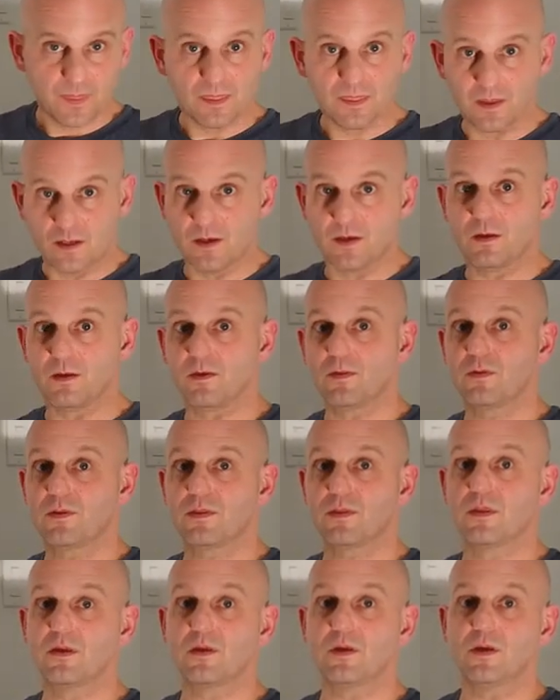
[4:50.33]
the,
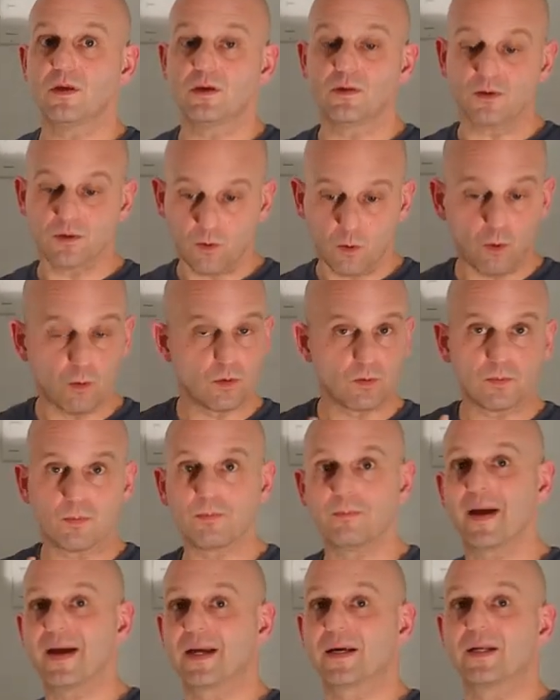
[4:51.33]
the whole
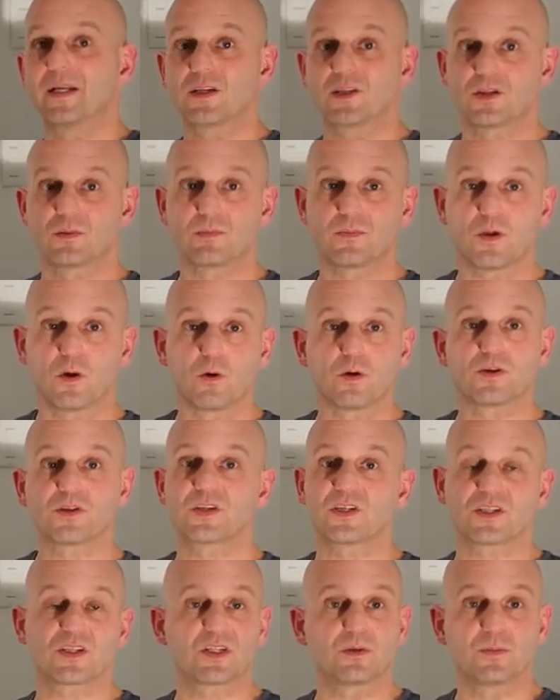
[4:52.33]
mechanism, the whole
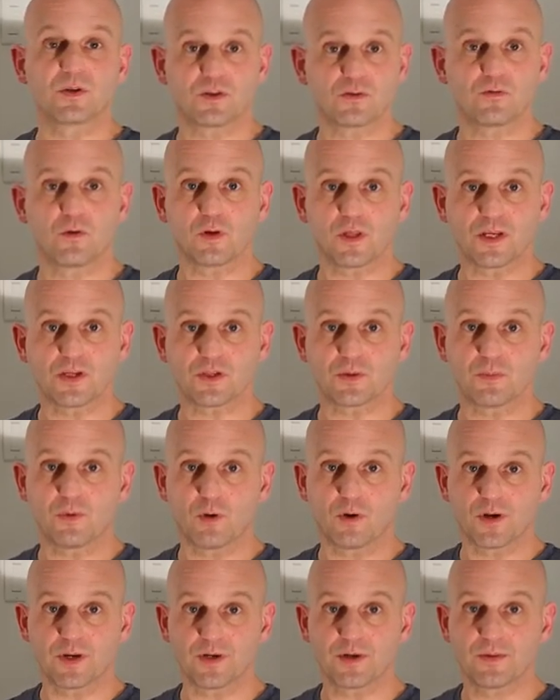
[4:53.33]
system is fully
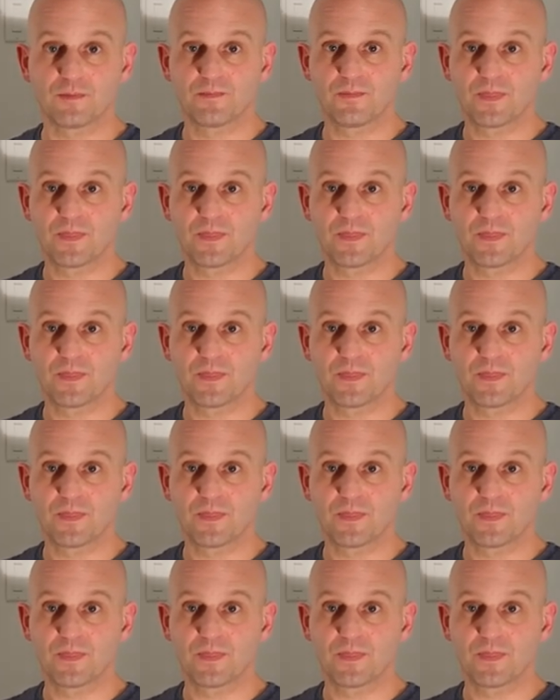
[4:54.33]
supported.